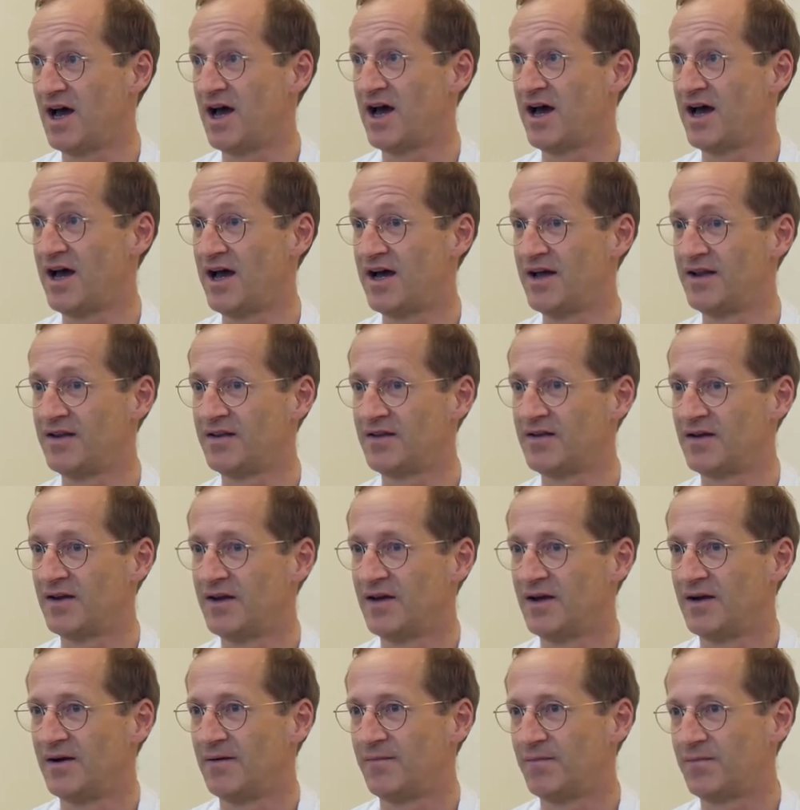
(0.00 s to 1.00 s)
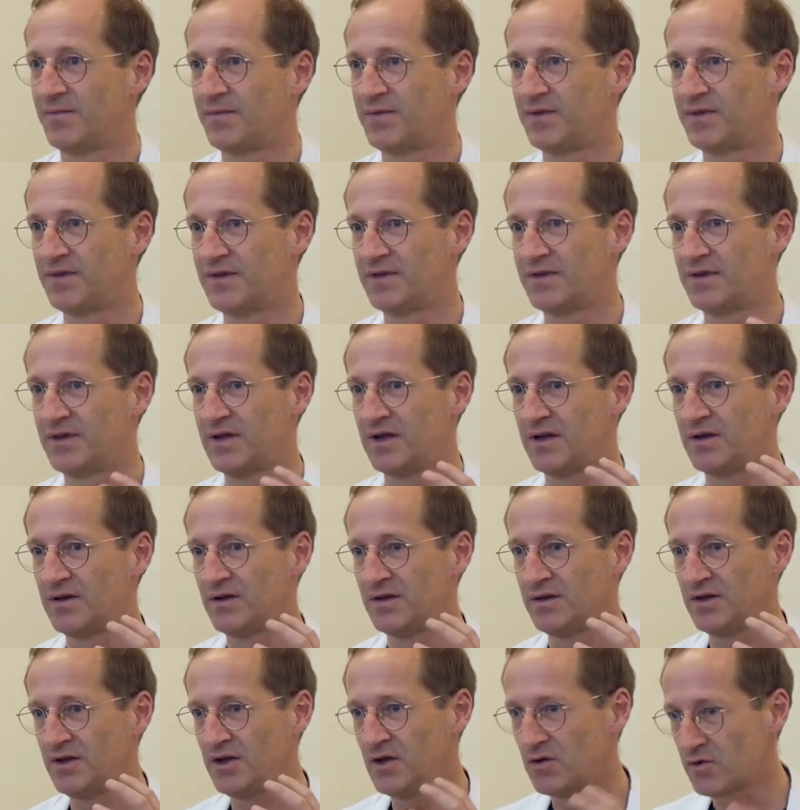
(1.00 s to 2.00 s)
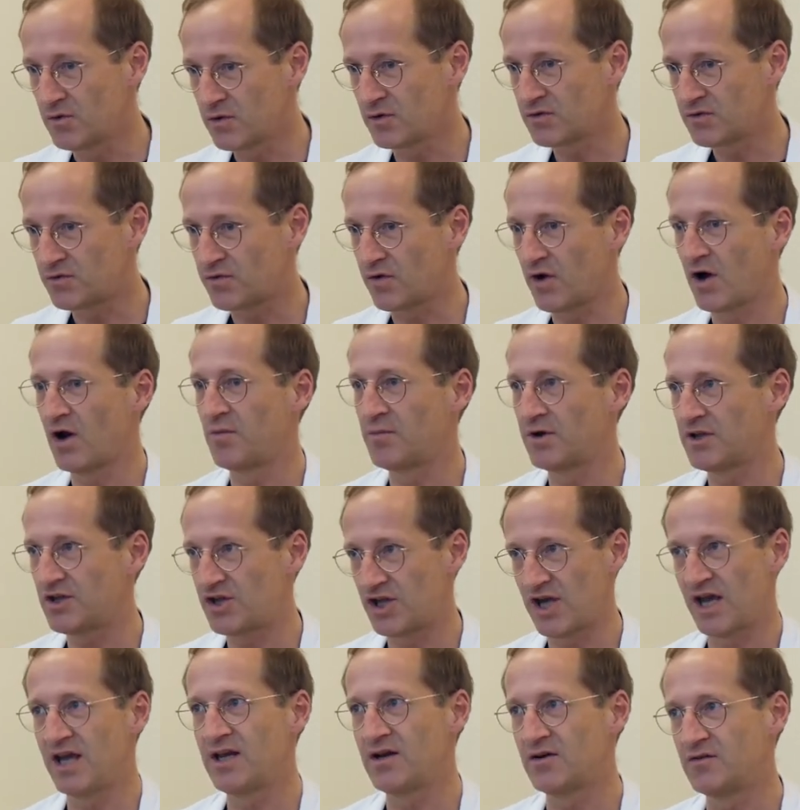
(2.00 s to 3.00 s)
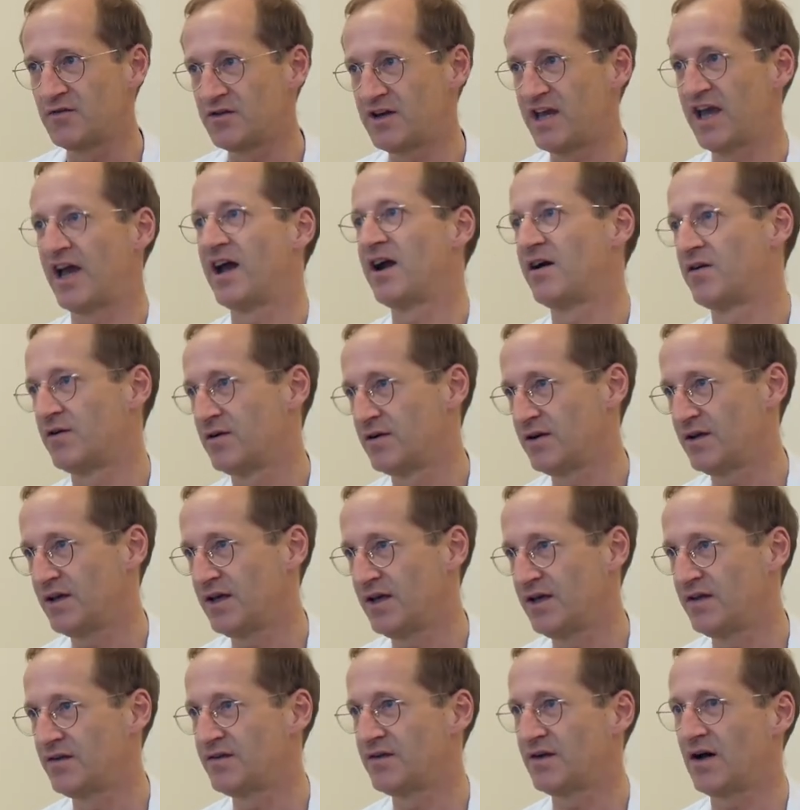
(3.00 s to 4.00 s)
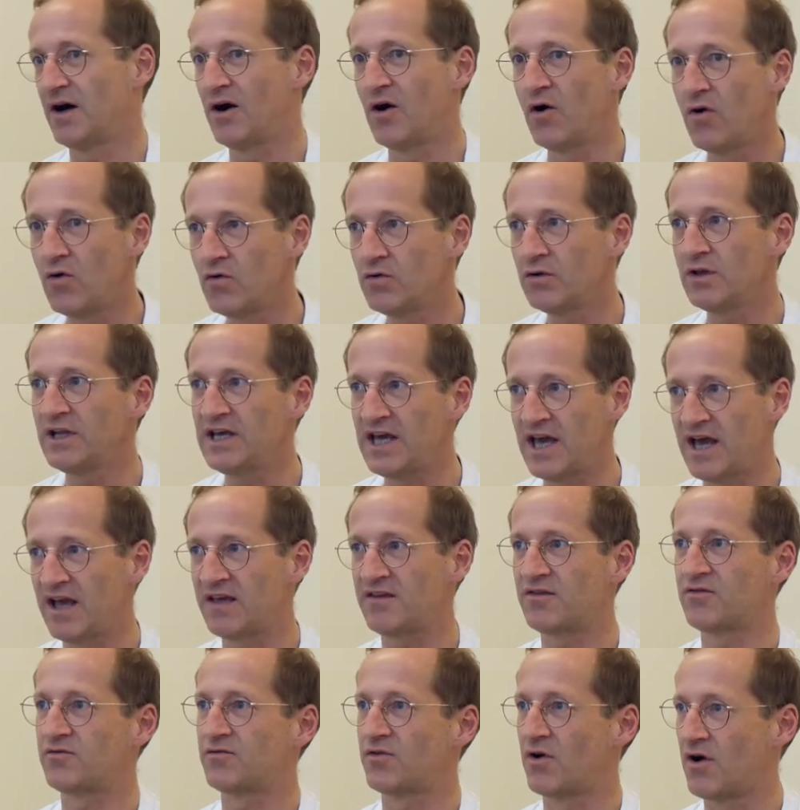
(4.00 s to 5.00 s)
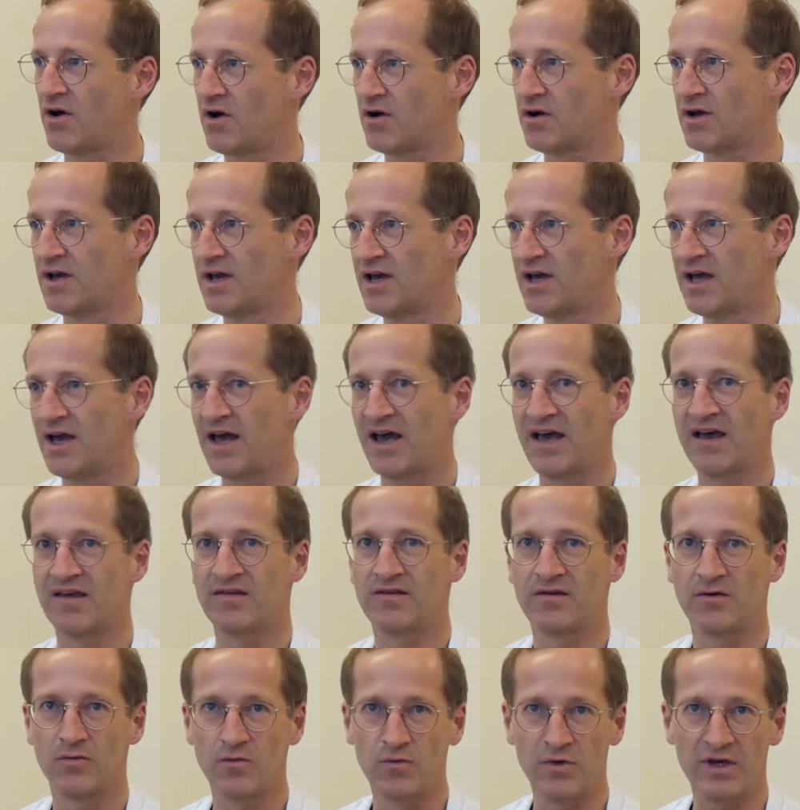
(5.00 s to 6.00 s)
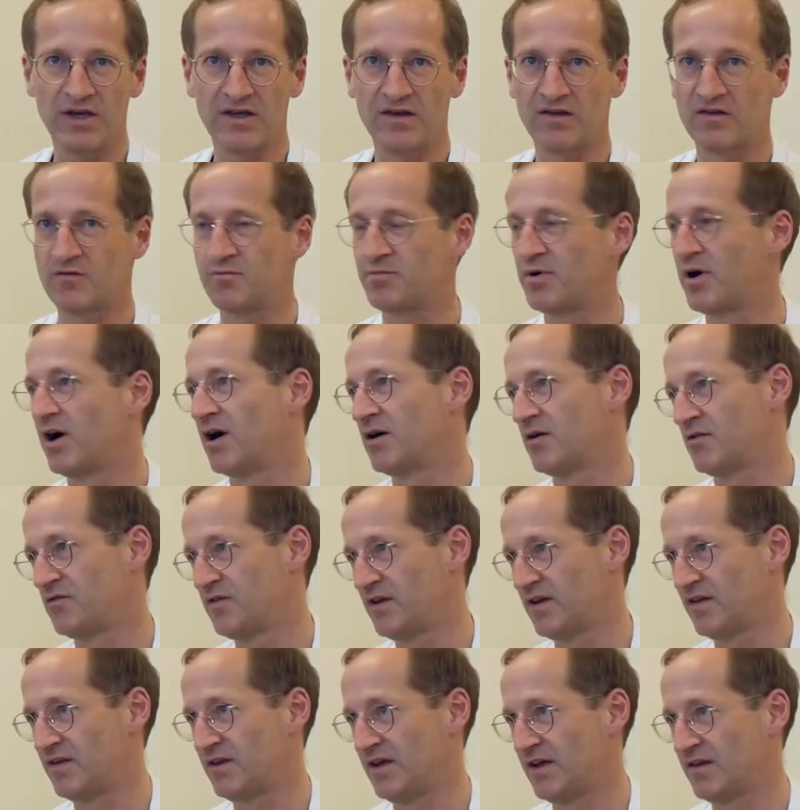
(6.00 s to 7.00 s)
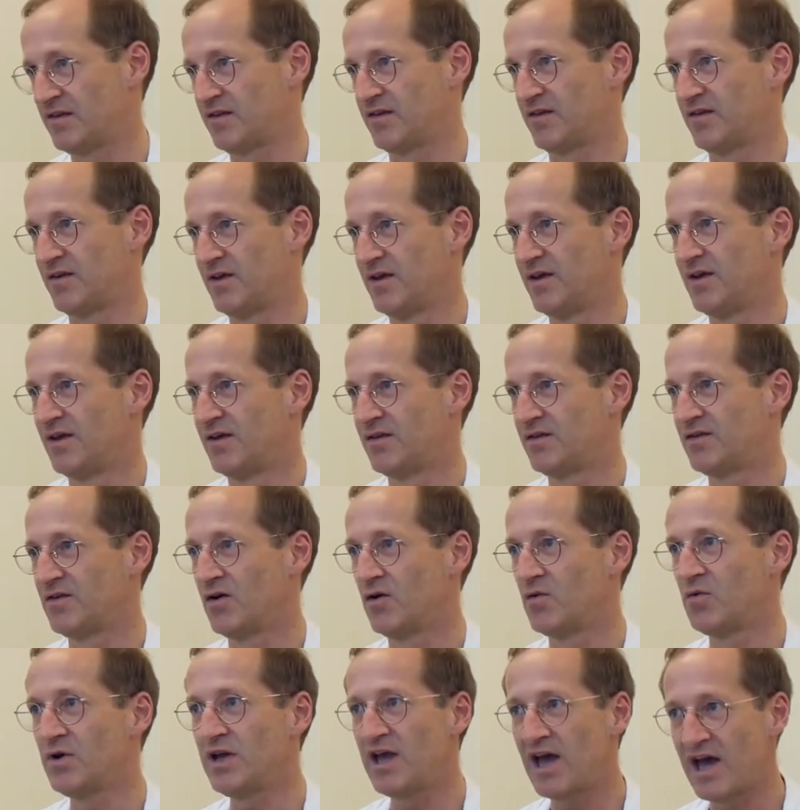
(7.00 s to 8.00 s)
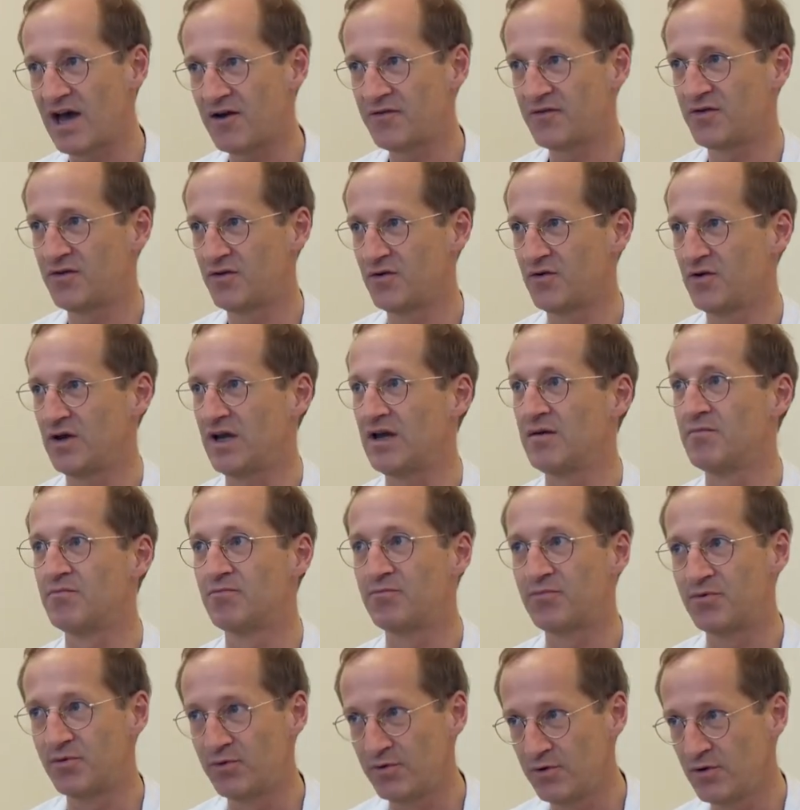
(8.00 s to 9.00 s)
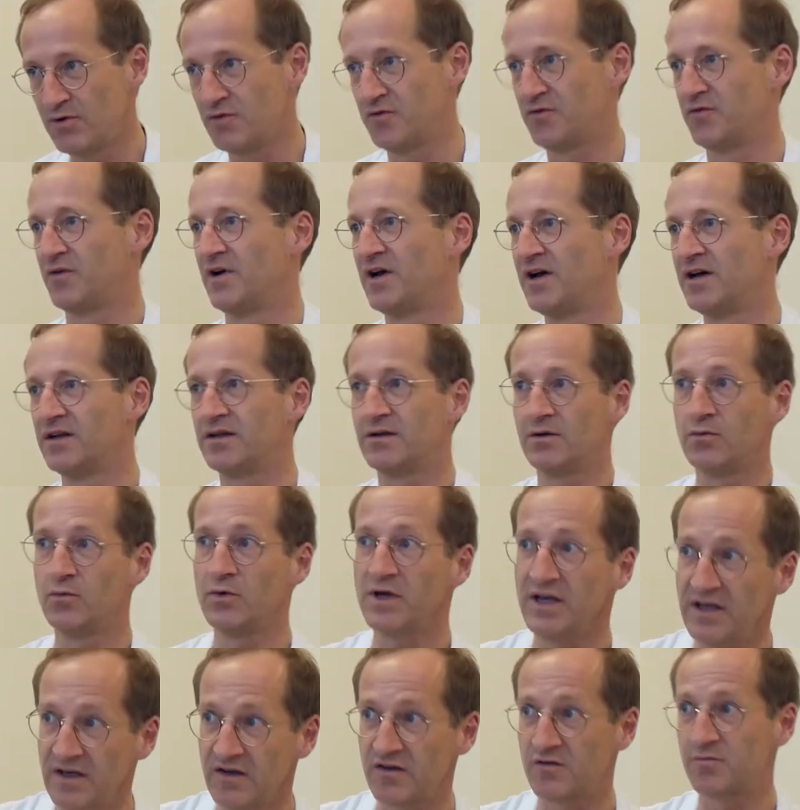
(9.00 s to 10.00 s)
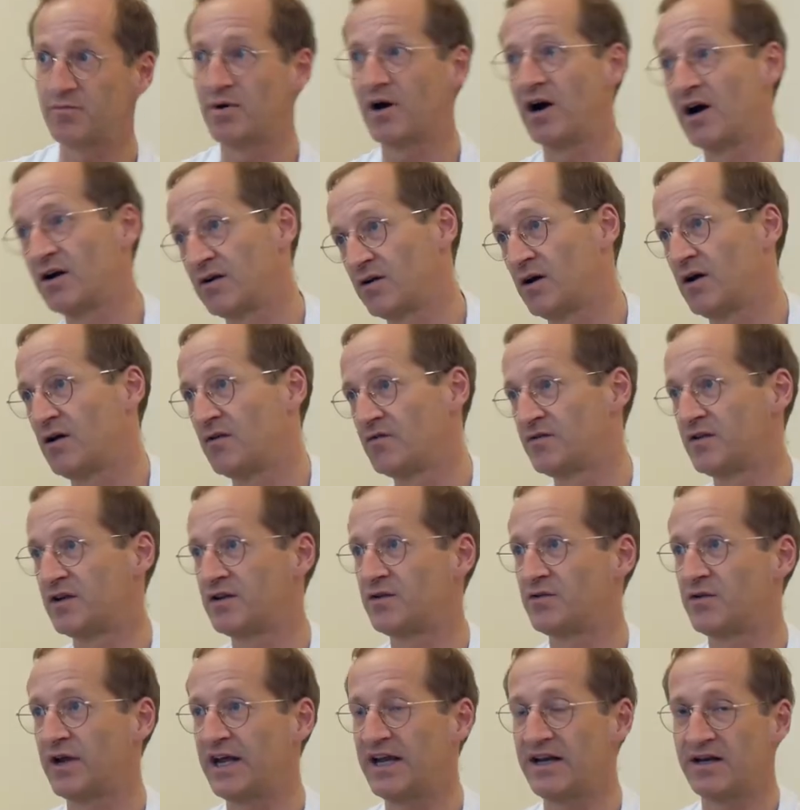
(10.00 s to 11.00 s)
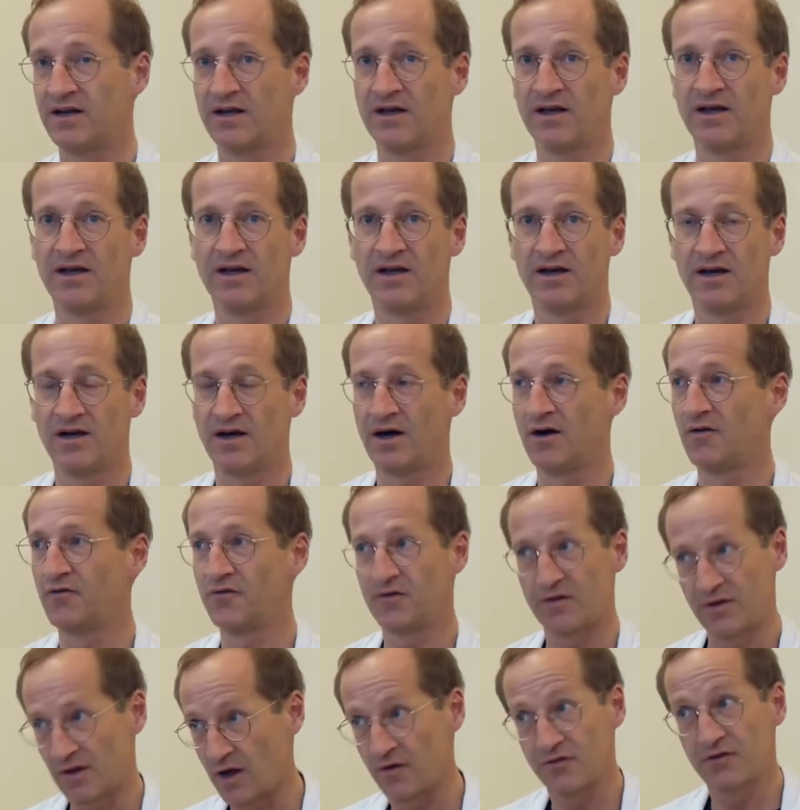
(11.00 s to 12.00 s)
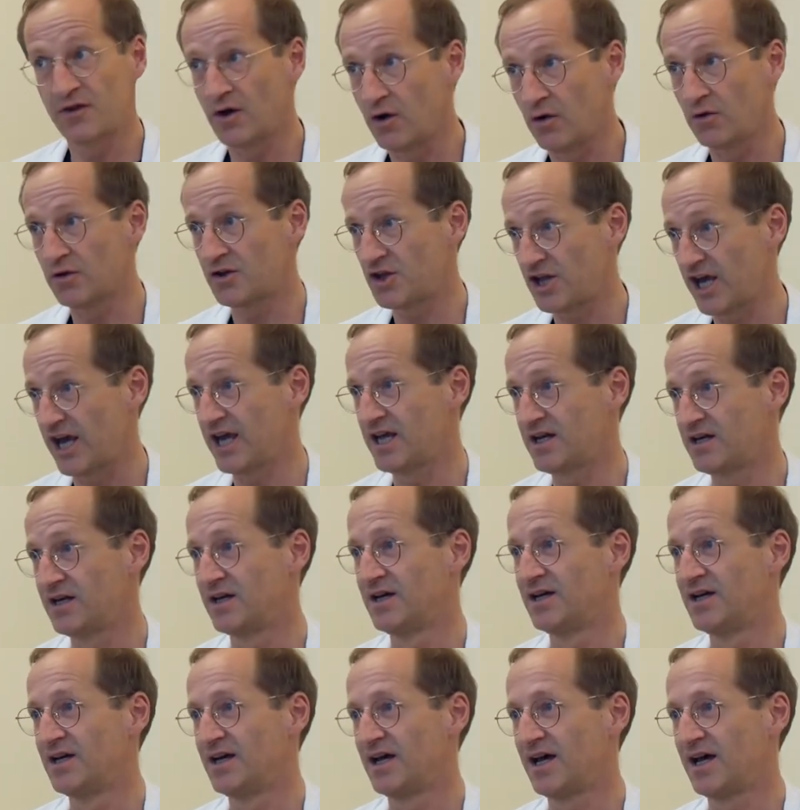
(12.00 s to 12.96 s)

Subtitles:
And the neurotrauma chain of care is only as strong as the weakest part of it is. So we have to improve the weakest part of the chain, of the whole chain.